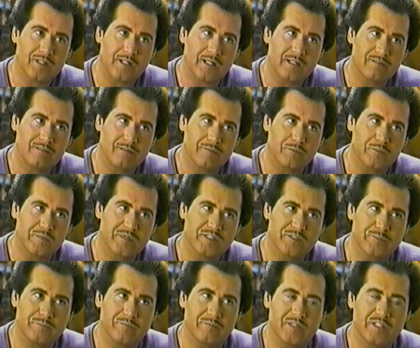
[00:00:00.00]
I said, well,
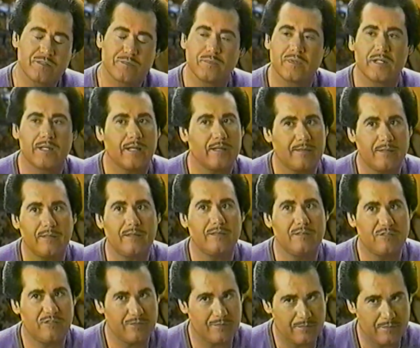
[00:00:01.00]
Mr. Benny, I think you
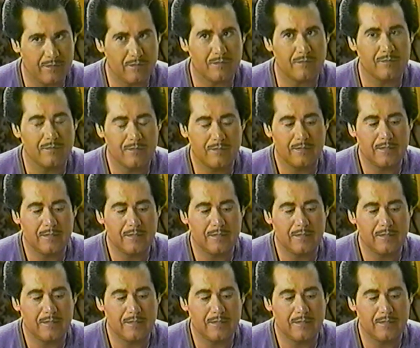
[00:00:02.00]
should know,